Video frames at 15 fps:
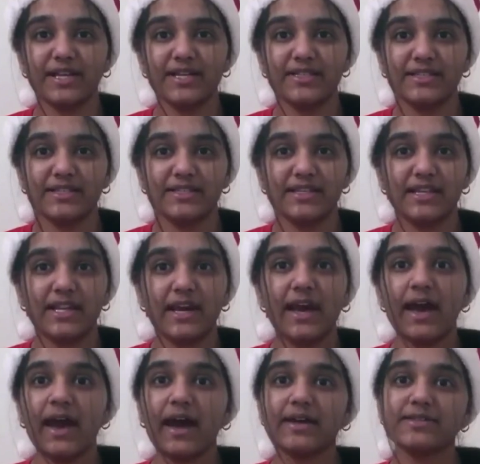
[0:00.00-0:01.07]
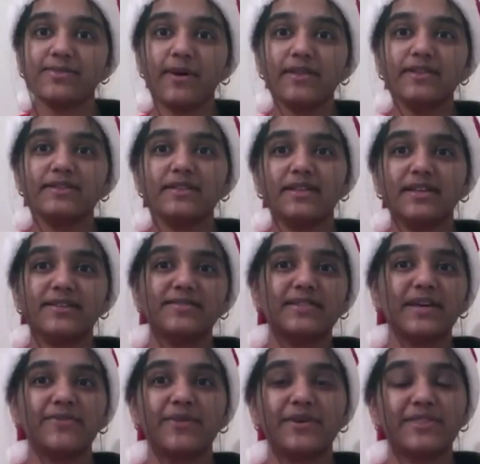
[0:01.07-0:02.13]
season, as well as the gifts they
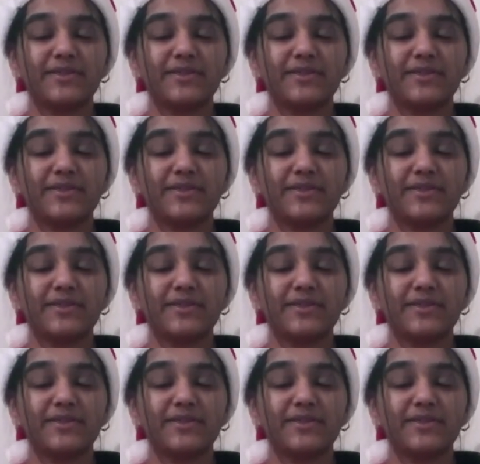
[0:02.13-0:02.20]
want the